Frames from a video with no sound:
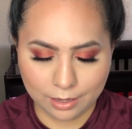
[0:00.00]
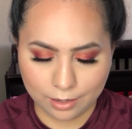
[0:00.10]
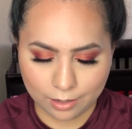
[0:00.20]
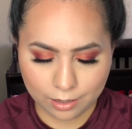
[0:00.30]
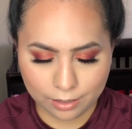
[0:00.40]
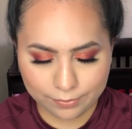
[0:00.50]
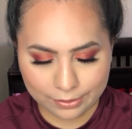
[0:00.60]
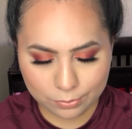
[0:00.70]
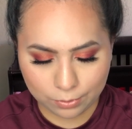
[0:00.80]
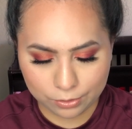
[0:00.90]
Here, I'll
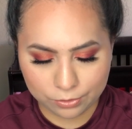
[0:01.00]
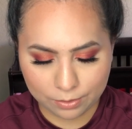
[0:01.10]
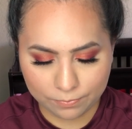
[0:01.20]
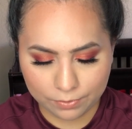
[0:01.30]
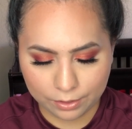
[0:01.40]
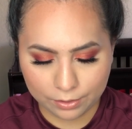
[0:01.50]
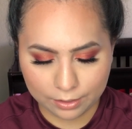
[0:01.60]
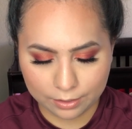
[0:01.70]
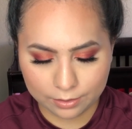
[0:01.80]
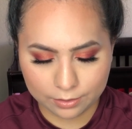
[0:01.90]
even swatch them for you
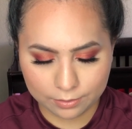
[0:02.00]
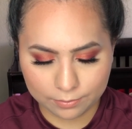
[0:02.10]
guys.